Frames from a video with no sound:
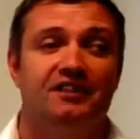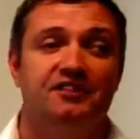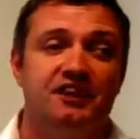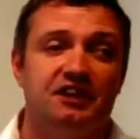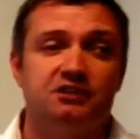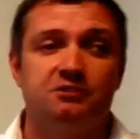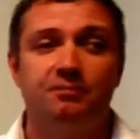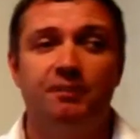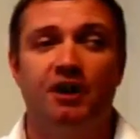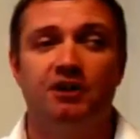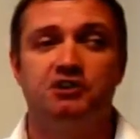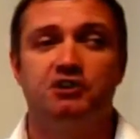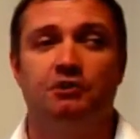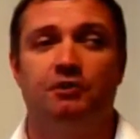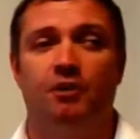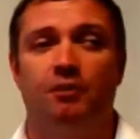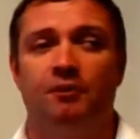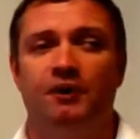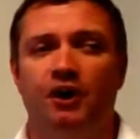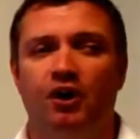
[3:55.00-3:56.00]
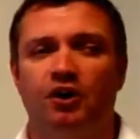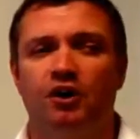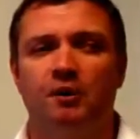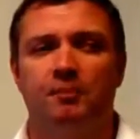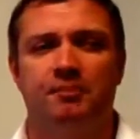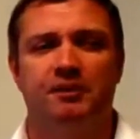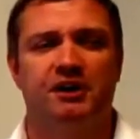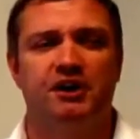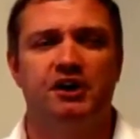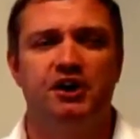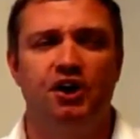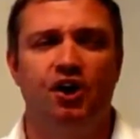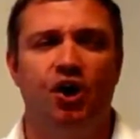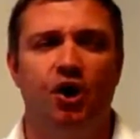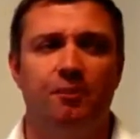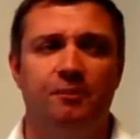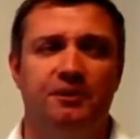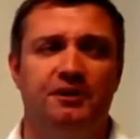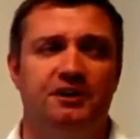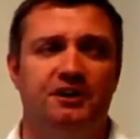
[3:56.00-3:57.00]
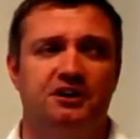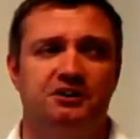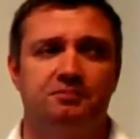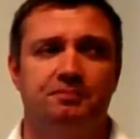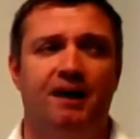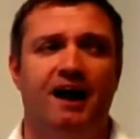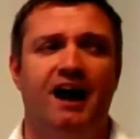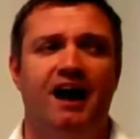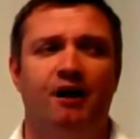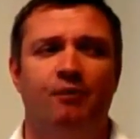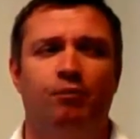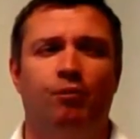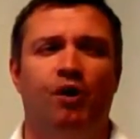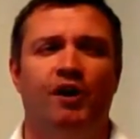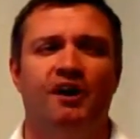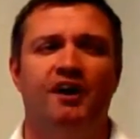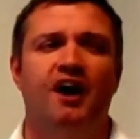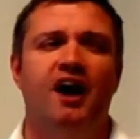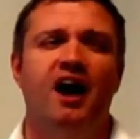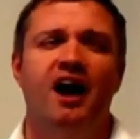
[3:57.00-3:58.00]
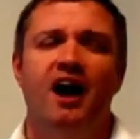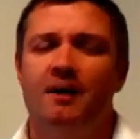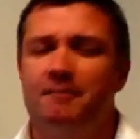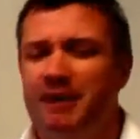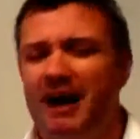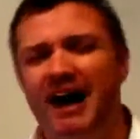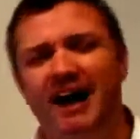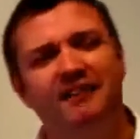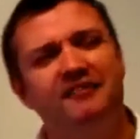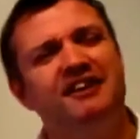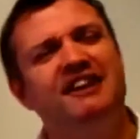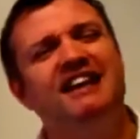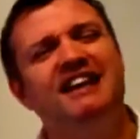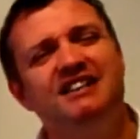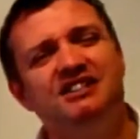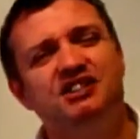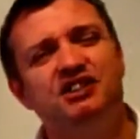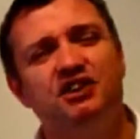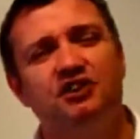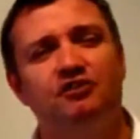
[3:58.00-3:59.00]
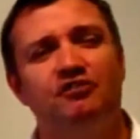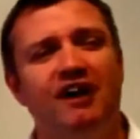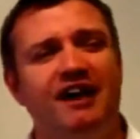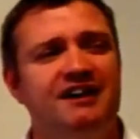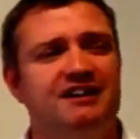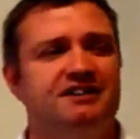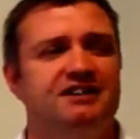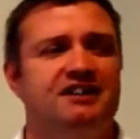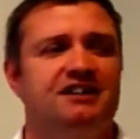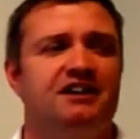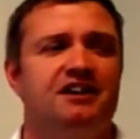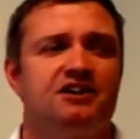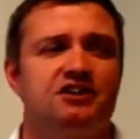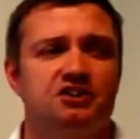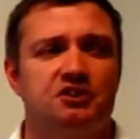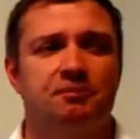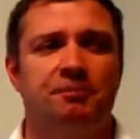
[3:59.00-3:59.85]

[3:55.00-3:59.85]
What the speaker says: In this module, we look at procurement as part of an integrated